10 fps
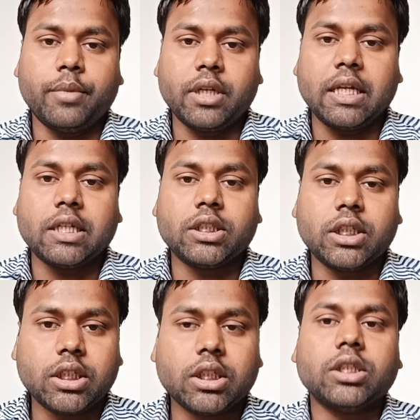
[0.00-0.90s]
but it is
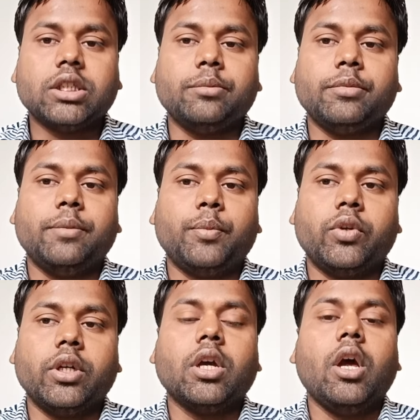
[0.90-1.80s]
not the similar
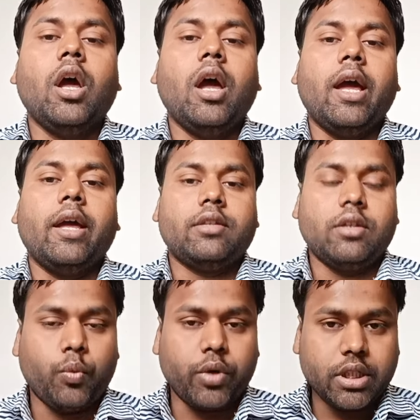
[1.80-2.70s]
product,
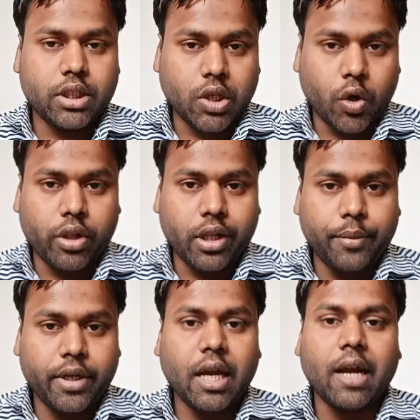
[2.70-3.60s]
as one is in
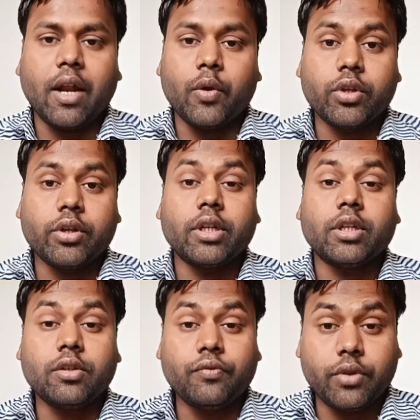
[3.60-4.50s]
online media and another
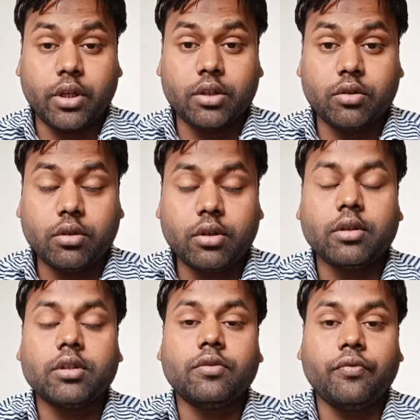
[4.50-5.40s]

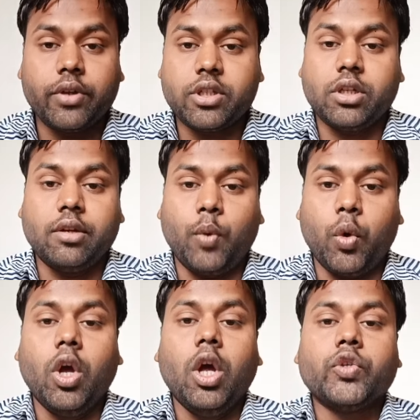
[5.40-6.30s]
is in physical
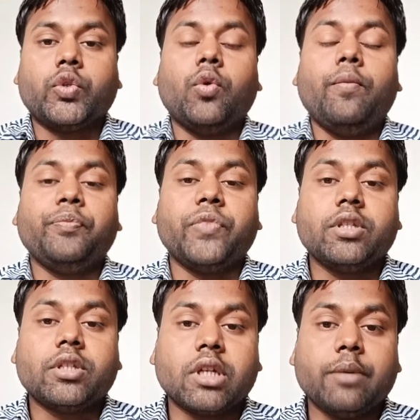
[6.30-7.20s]
mode. So
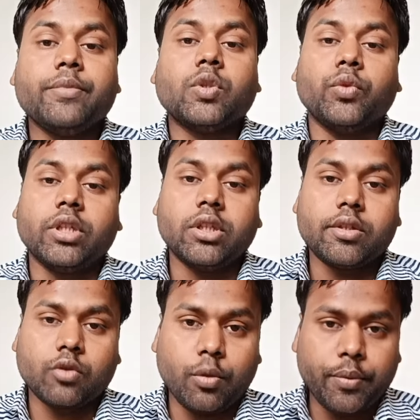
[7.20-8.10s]
this comes within
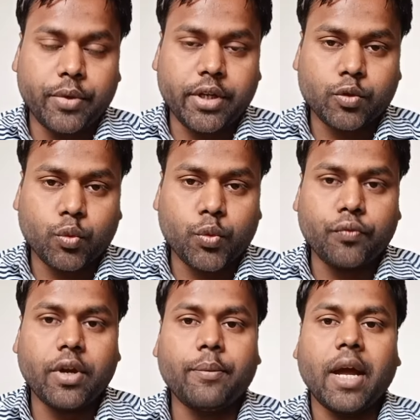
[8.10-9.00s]
the scope of INDAS
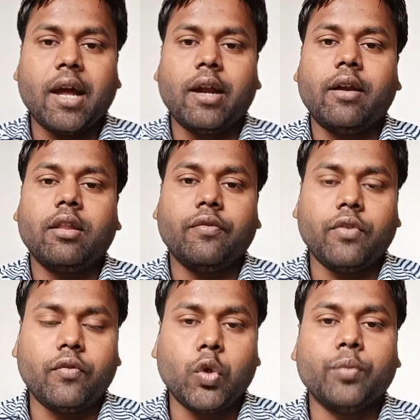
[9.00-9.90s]
115, and the
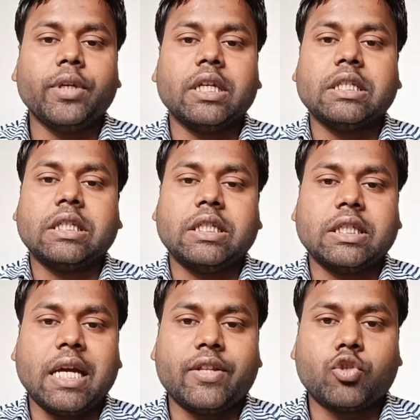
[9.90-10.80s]
value of the
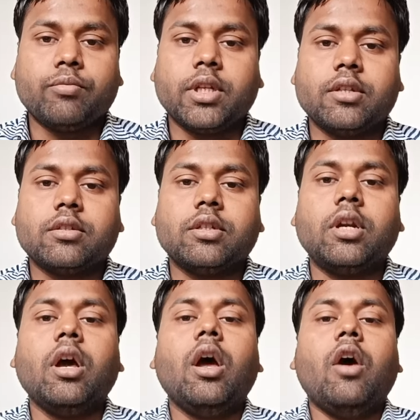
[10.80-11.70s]
consideration has to be
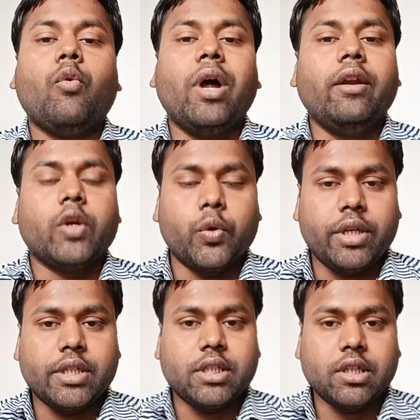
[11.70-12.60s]
considered while
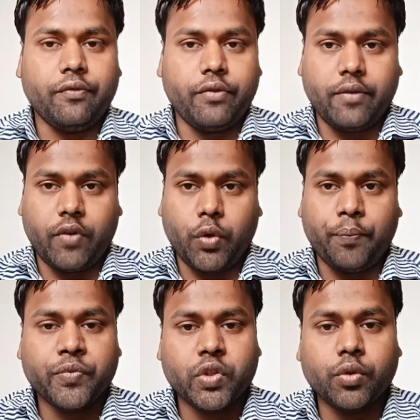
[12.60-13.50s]
recognitions of revenue.
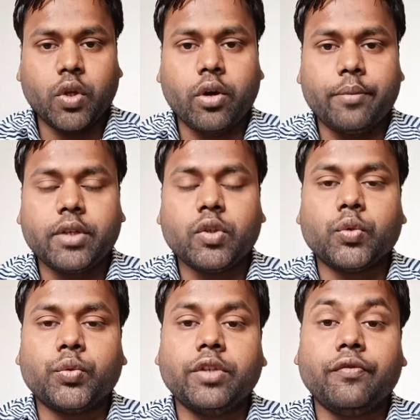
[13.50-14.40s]
So now coming
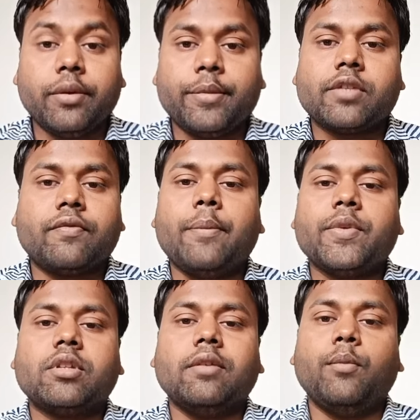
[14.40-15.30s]
to the famous
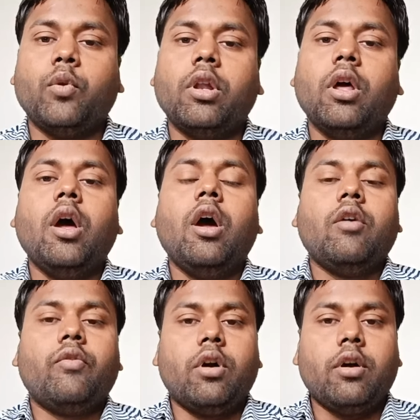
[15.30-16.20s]
5-step model
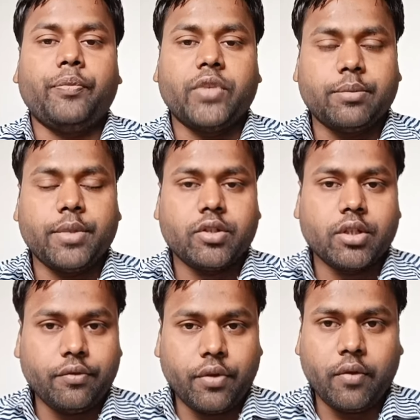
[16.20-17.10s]
for
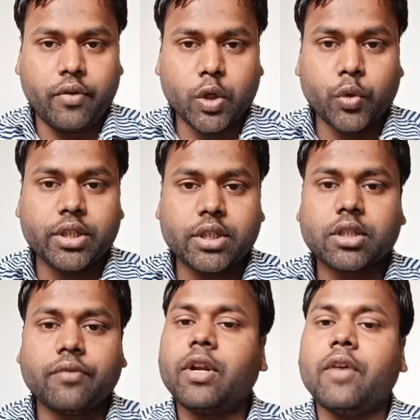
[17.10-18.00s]

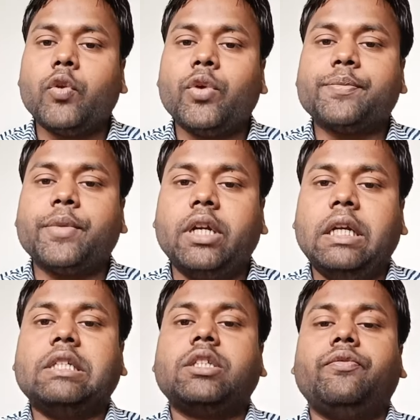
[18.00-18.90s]
recognitions of revenue as per
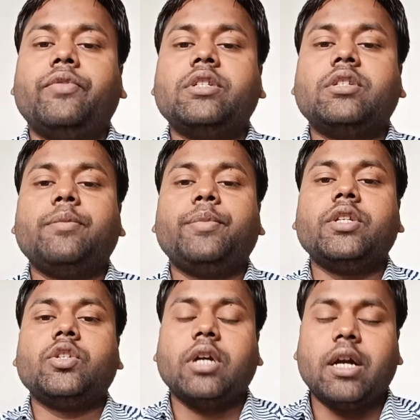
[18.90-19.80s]
INDAS. The first step
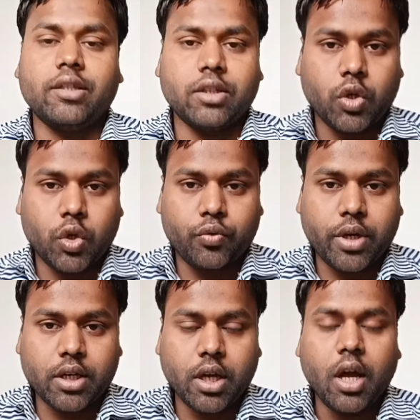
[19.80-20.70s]
is regarding the
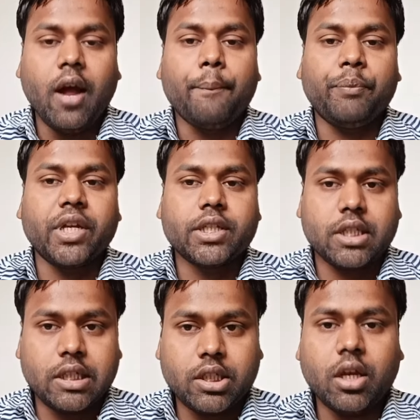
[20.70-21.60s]
contract.
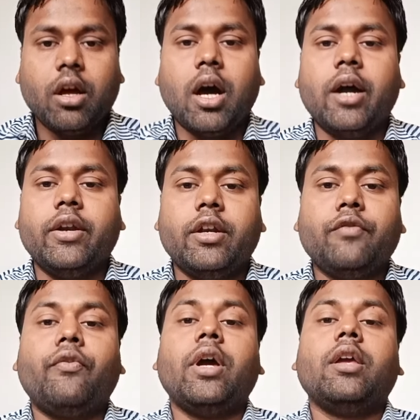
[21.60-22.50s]
Next is
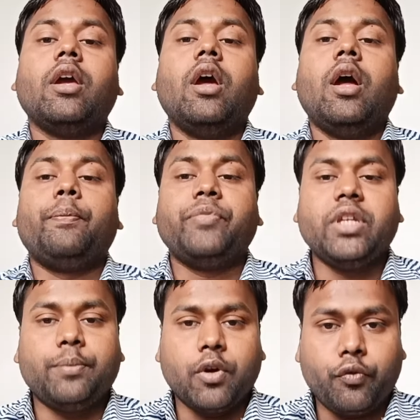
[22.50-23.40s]
identifying
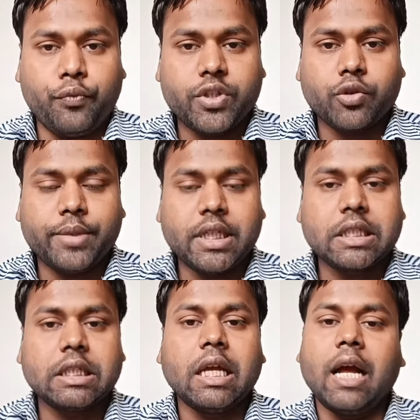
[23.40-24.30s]
the performance
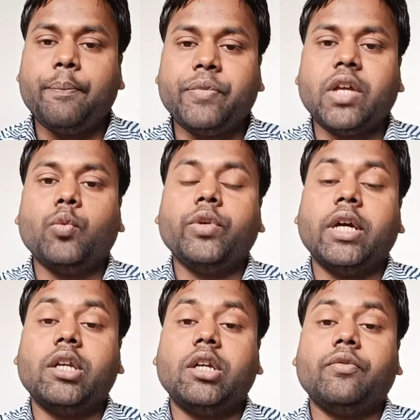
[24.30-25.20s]
obligation, and then
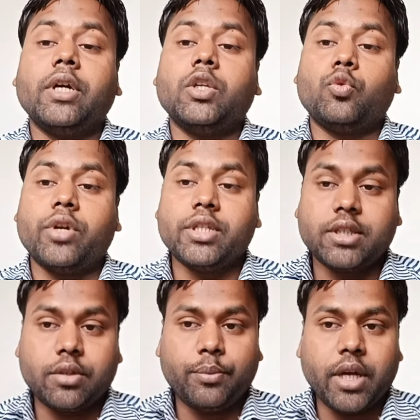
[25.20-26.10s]
we identify the
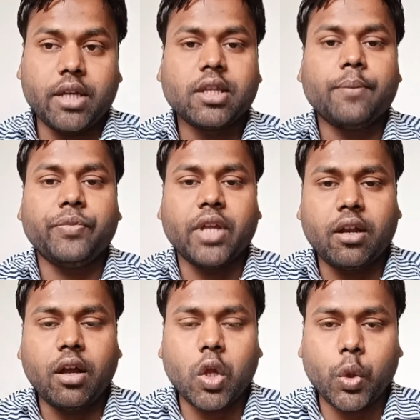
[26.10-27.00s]
transaction price,
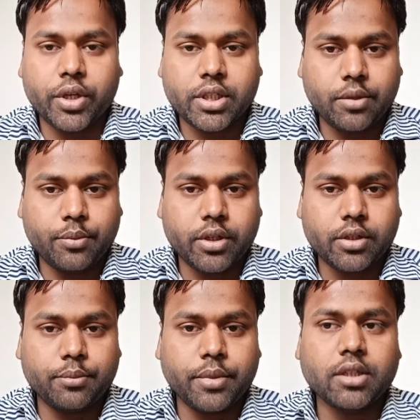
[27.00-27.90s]
then allocation of
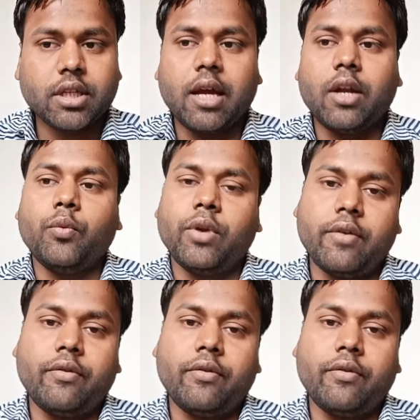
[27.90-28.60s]
transaction price, and